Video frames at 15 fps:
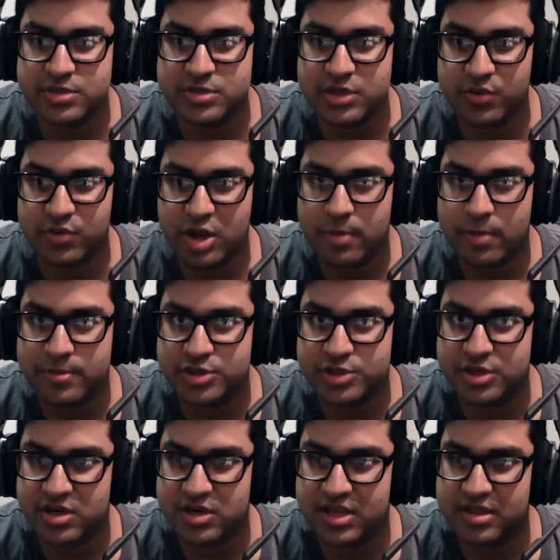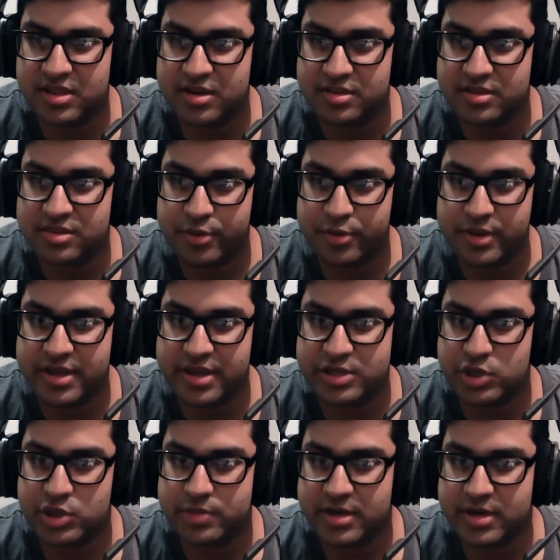was a great opportunity that I thoroughly
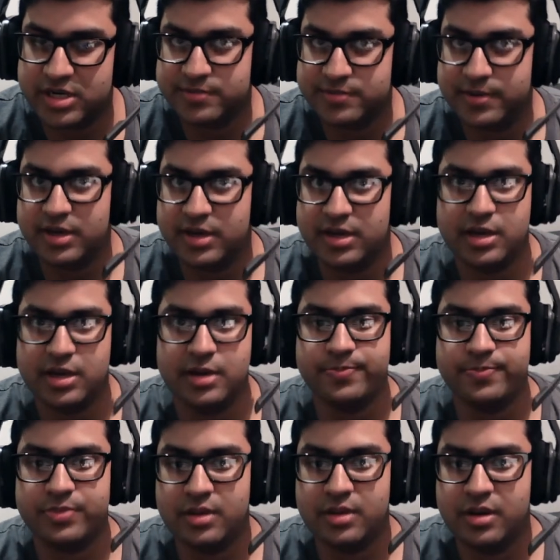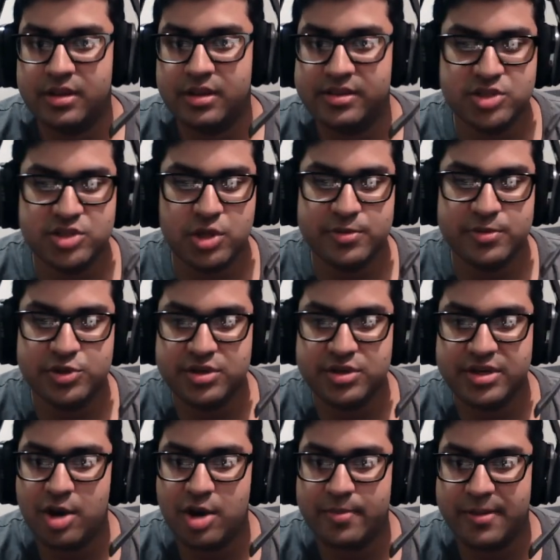enjoyed participating in. This
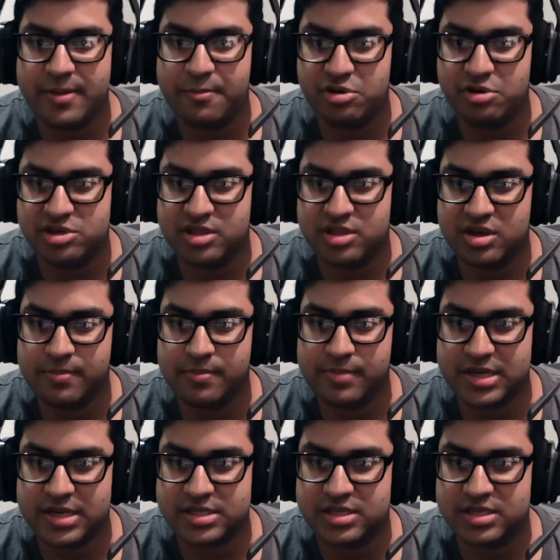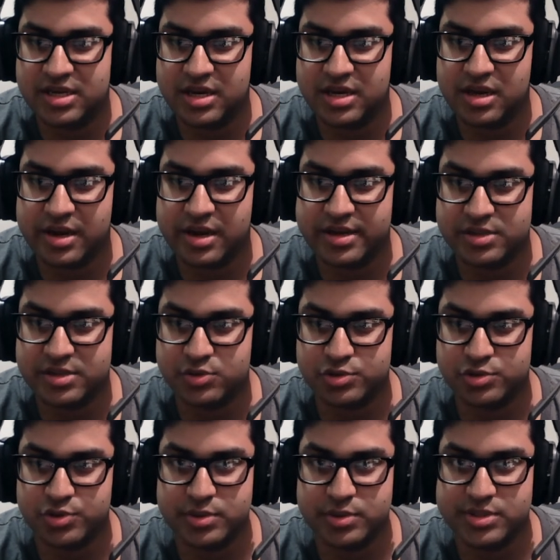opportunity helped me appreciate the complexity and architectural
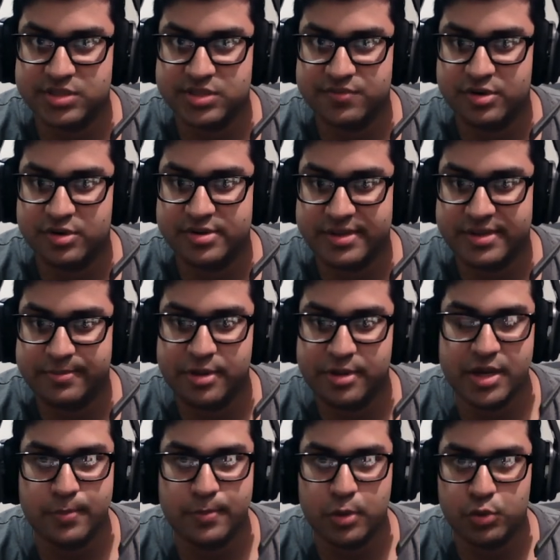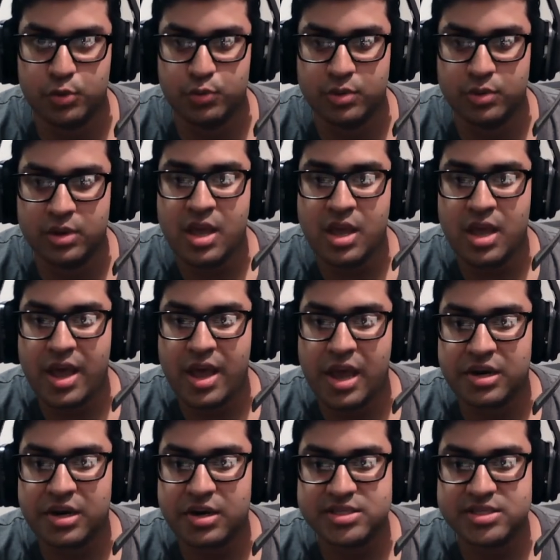choices for a deep learning model
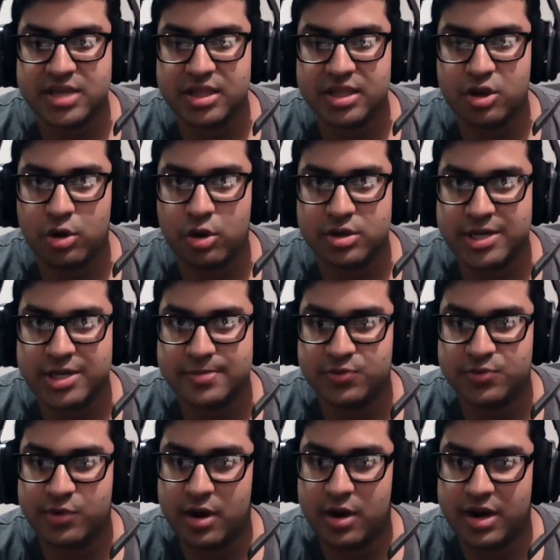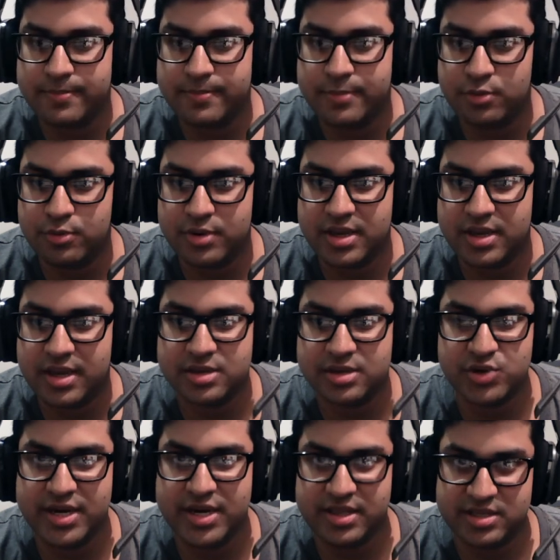and understand the concepts regarding building and
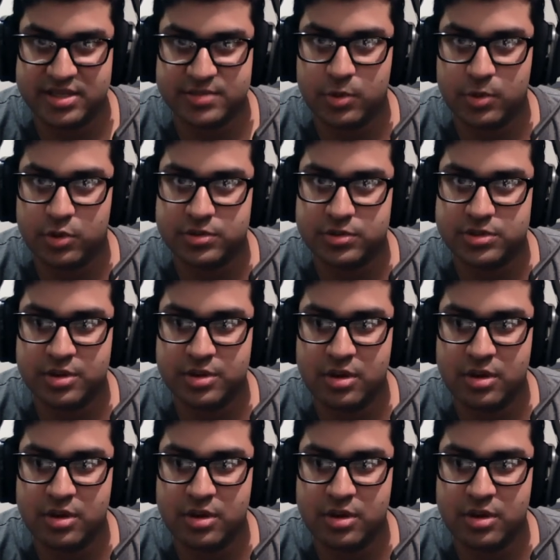training these models.